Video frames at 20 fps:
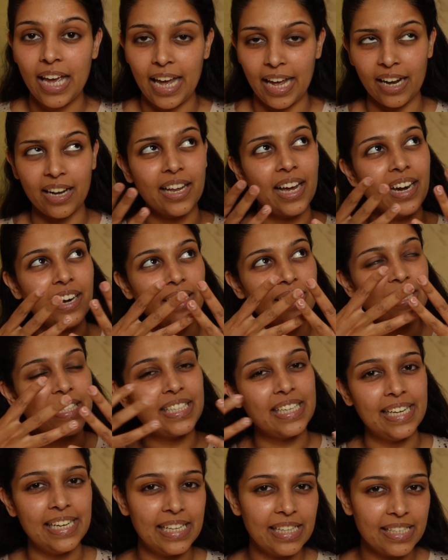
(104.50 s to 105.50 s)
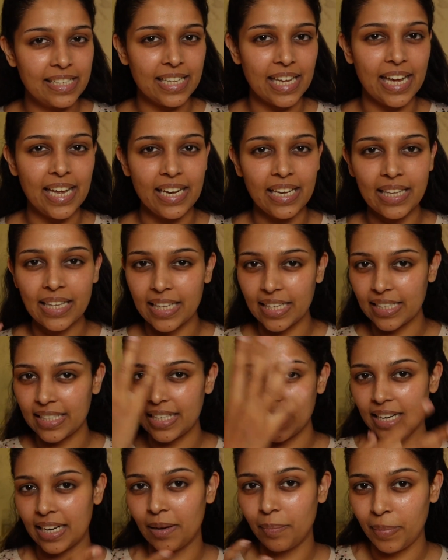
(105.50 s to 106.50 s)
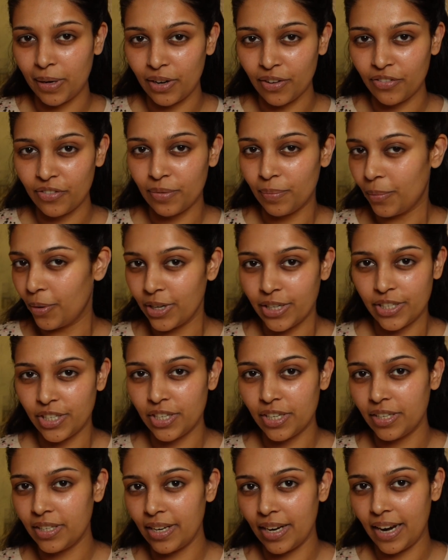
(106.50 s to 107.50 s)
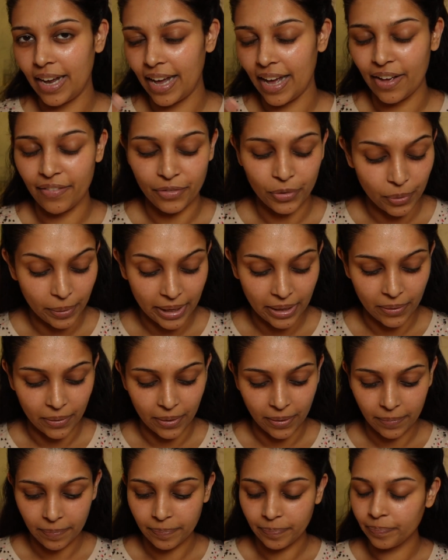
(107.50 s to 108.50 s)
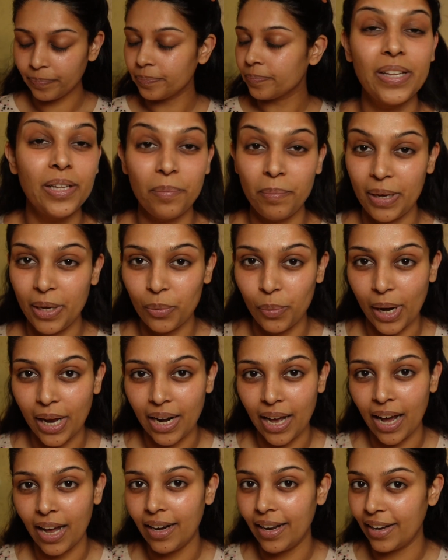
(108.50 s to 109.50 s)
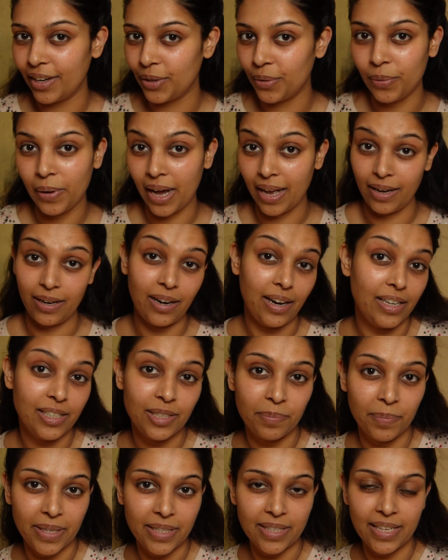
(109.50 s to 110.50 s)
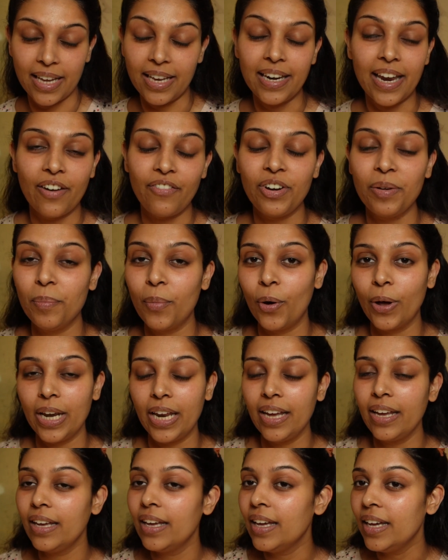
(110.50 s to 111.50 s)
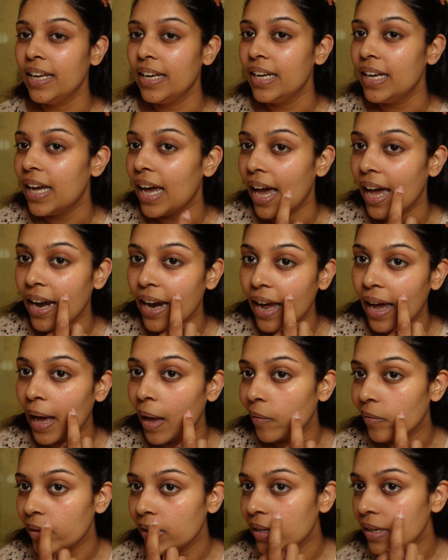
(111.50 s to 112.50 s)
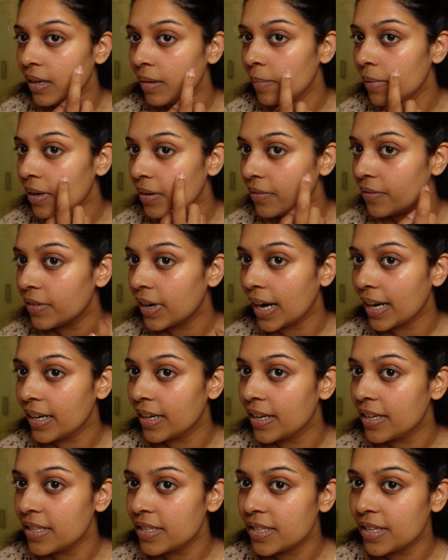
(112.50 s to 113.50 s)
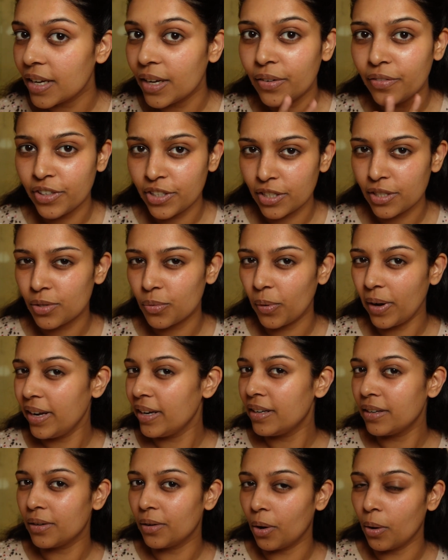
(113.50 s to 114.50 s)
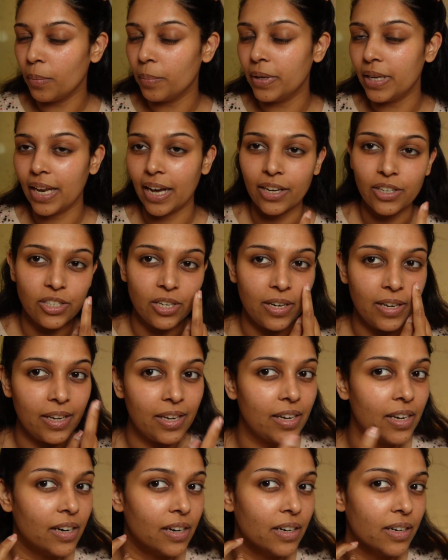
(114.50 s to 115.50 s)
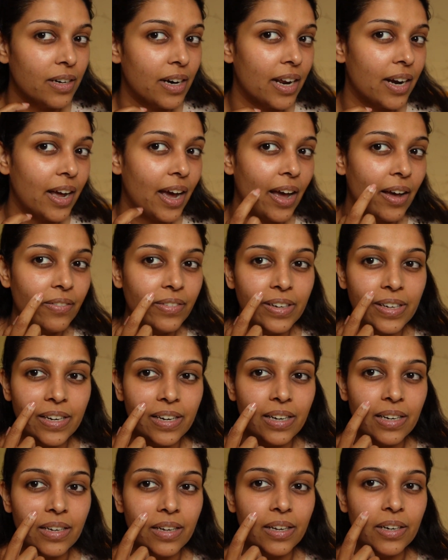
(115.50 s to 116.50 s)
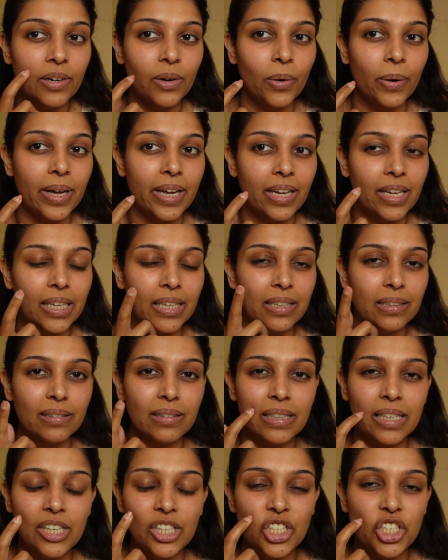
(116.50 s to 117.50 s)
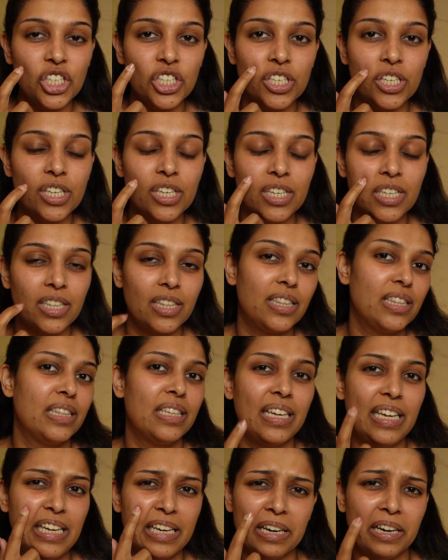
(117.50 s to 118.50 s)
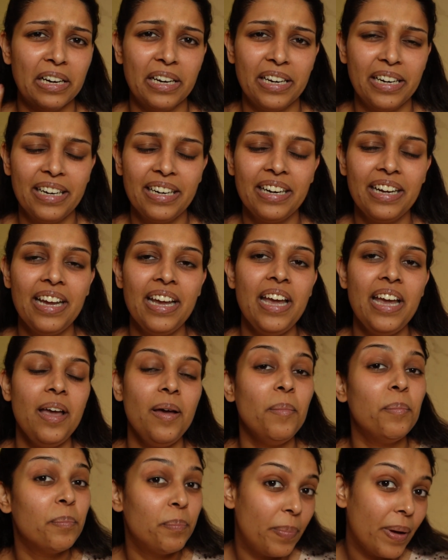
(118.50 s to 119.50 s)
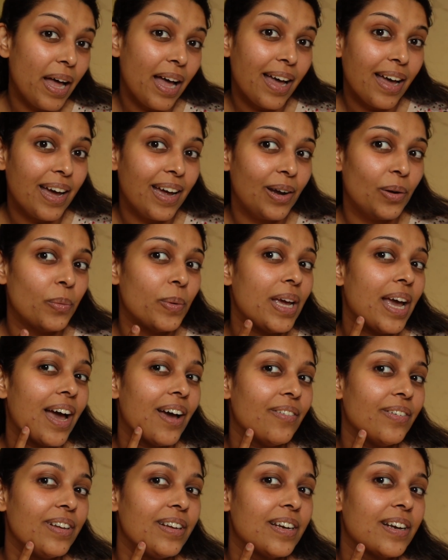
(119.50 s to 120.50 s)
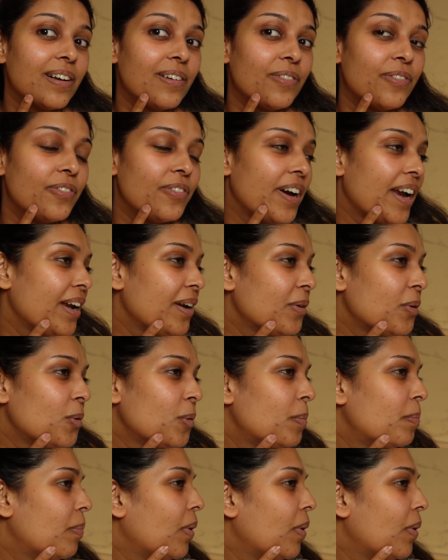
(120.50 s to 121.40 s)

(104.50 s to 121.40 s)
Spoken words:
it kind of seals in this little bit of moisture that I have going on. In the meanwhile, I like to analyze my skin every morning and I have a little bit of redness here, which is quite normal actually here, and I have a little annoying itch here. But we have a little friend who